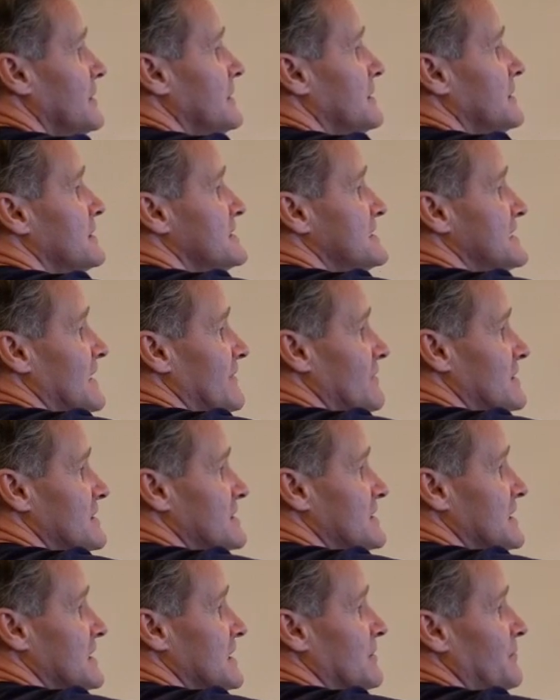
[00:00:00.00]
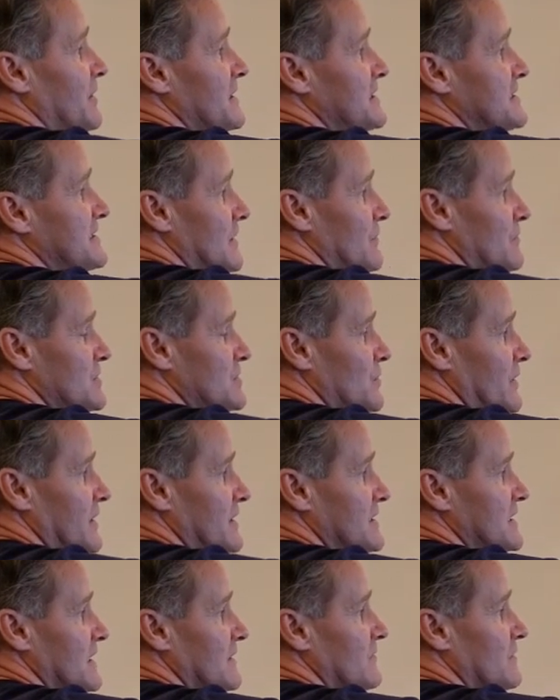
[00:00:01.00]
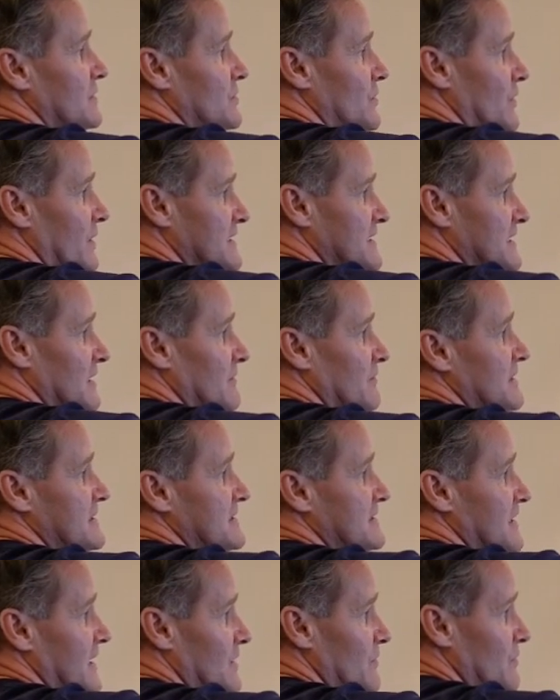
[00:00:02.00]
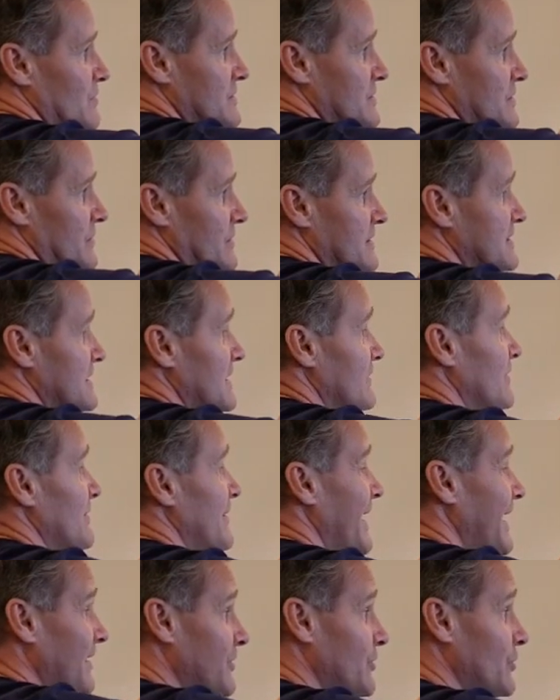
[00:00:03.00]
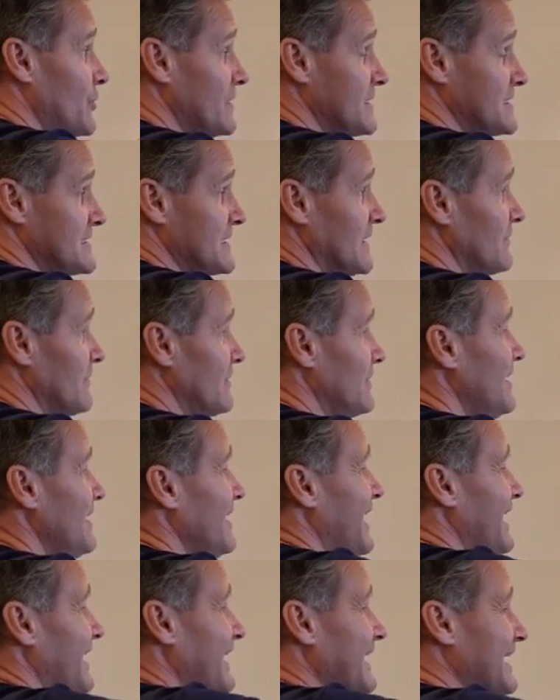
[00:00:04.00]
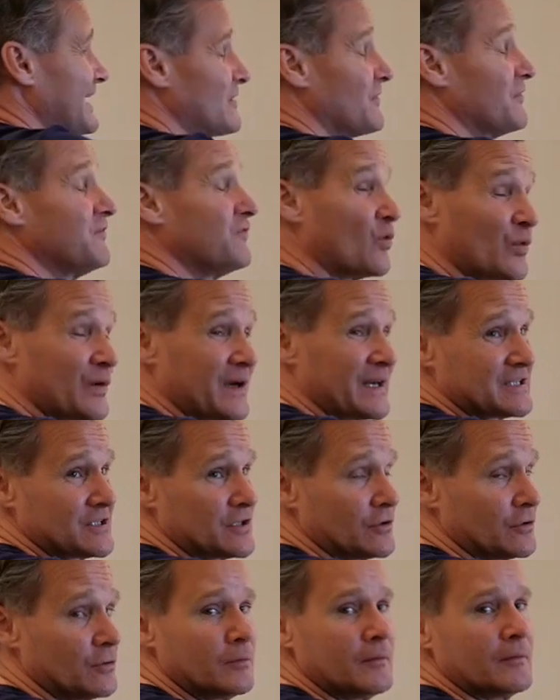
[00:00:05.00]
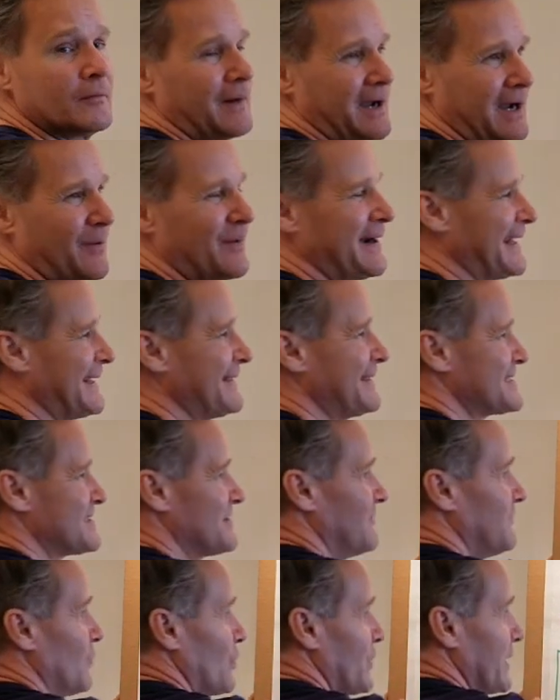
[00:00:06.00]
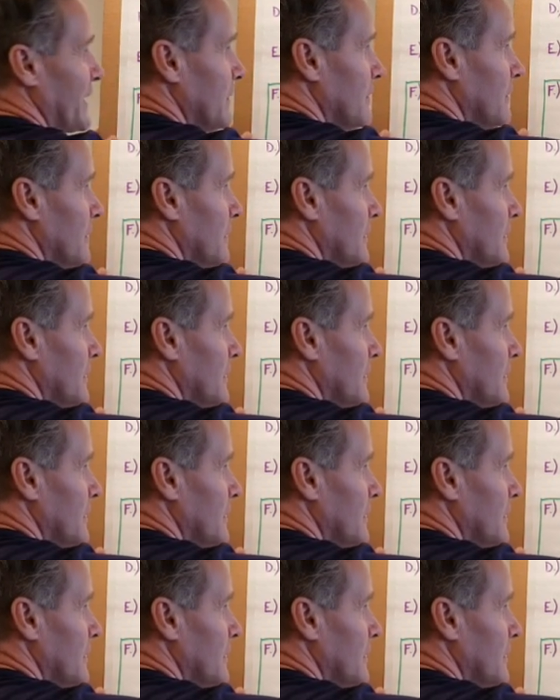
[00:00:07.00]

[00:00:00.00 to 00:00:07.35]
17 plus 10 was 27. 27 plus 10 was 37. I'm at 37. I got to get to 42. I want to get this to 40.